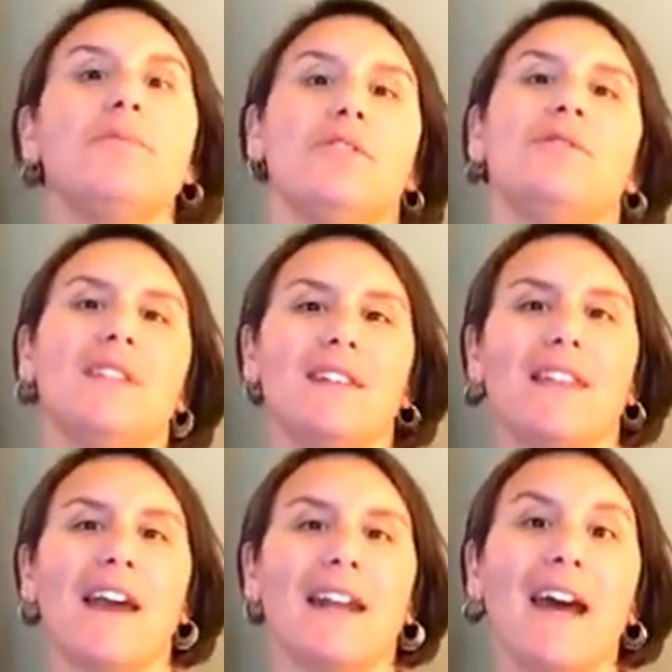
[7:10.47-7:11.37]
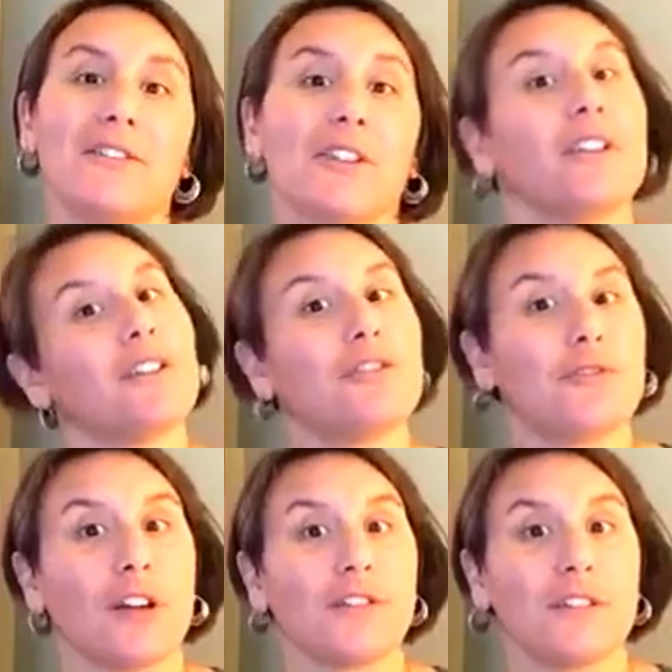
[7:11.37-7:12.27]
using that Ask Your
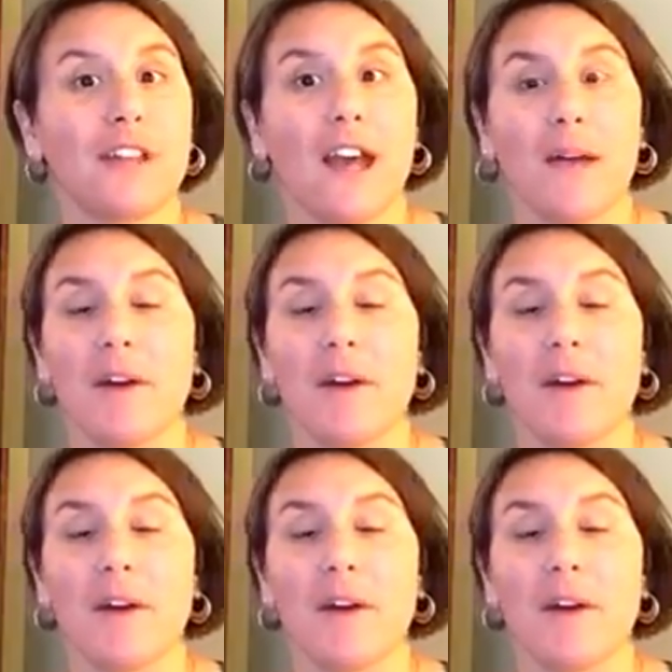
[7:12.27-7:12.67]
Instructor tab.